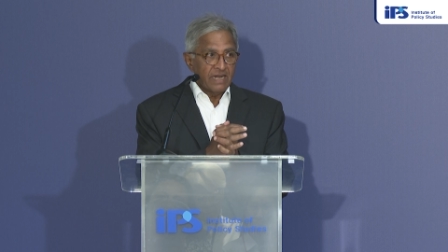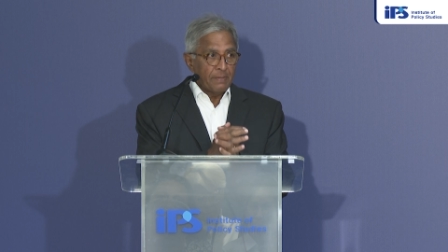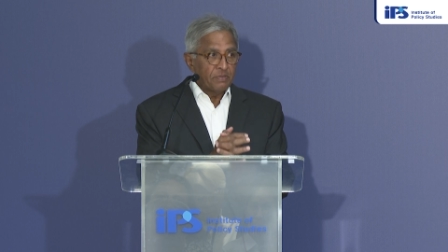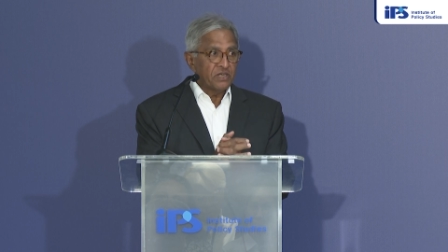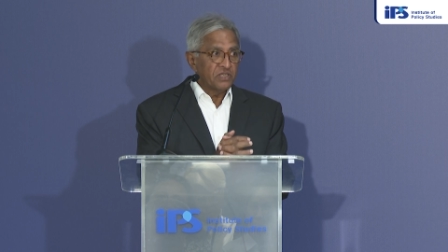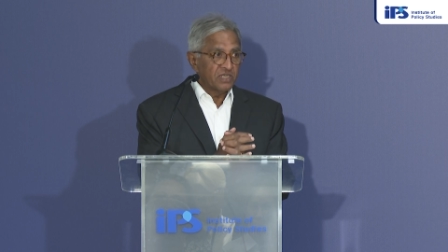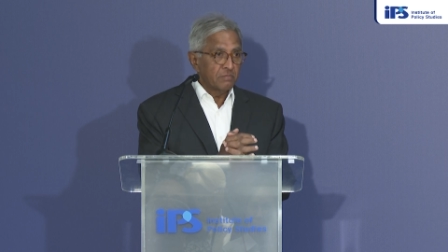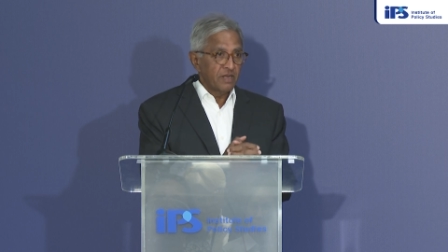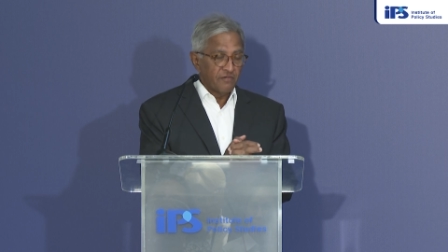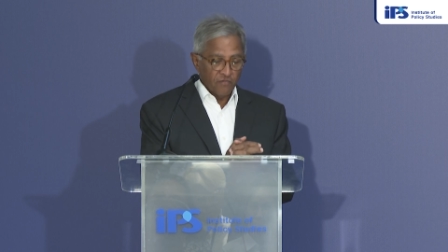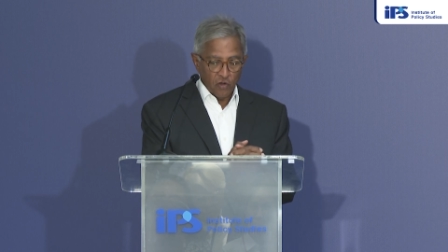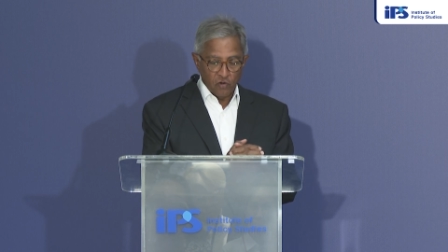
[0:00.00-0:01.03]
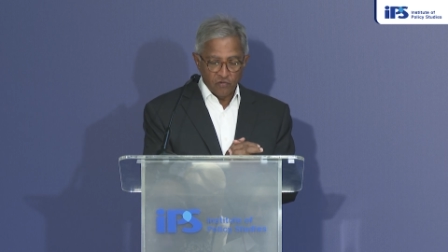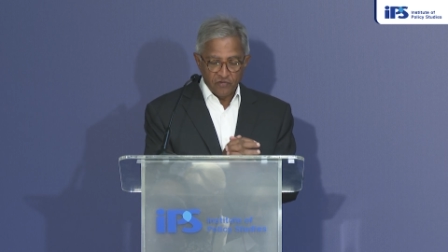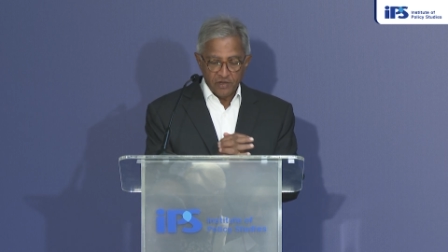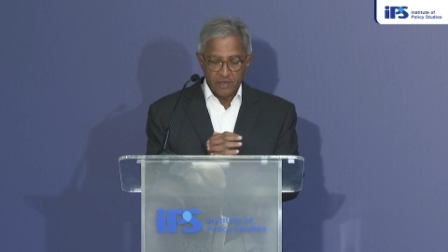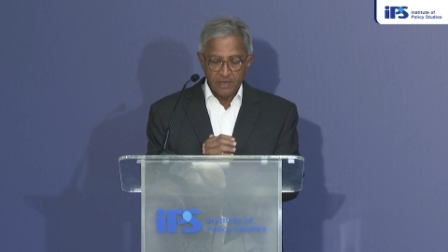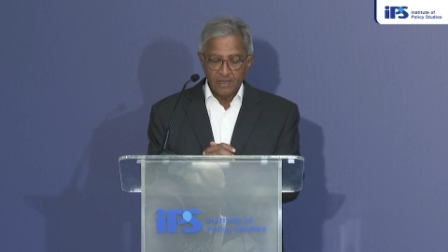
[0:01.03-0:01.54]
nepotism
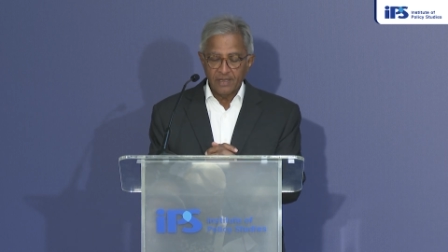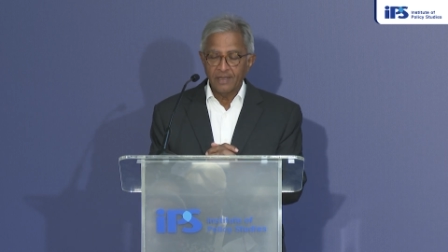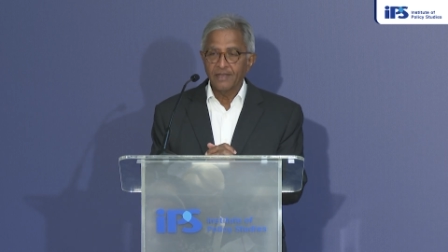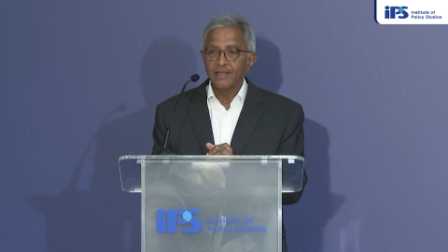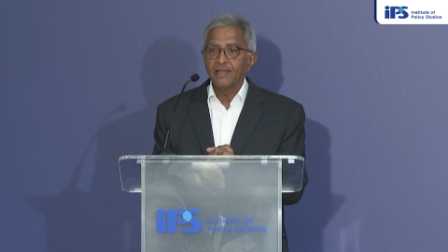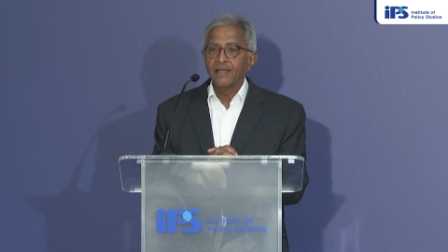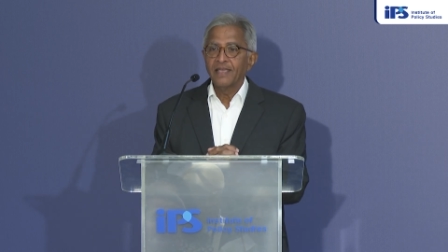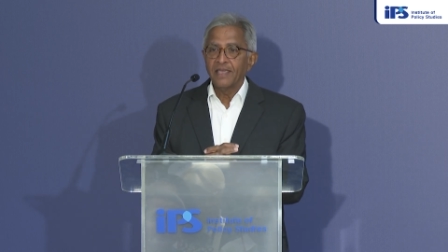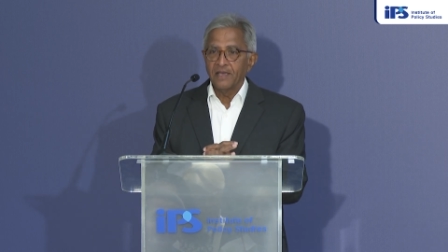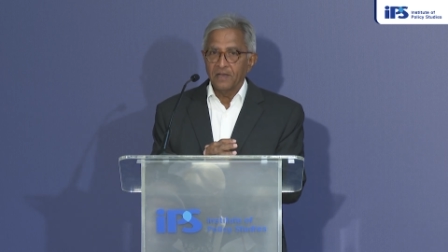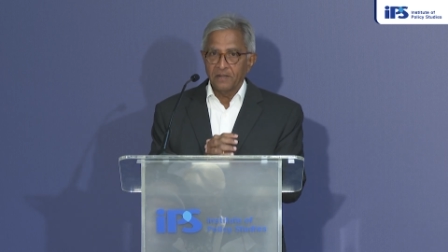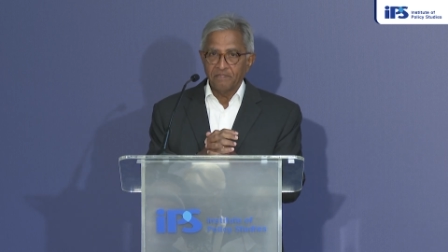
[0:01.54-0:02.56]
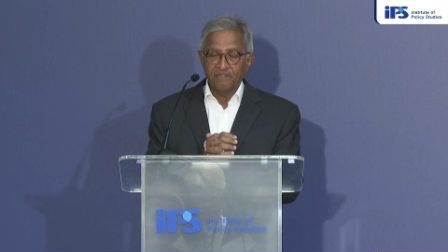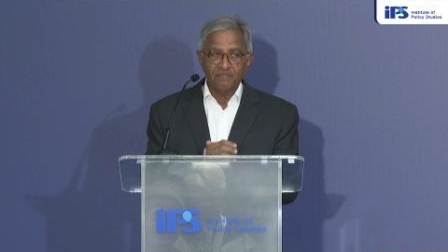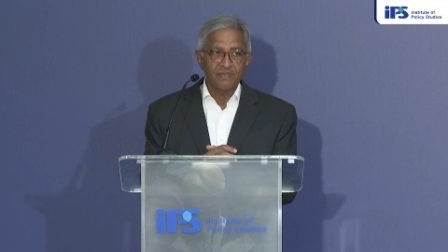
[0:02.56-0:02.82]
involved here.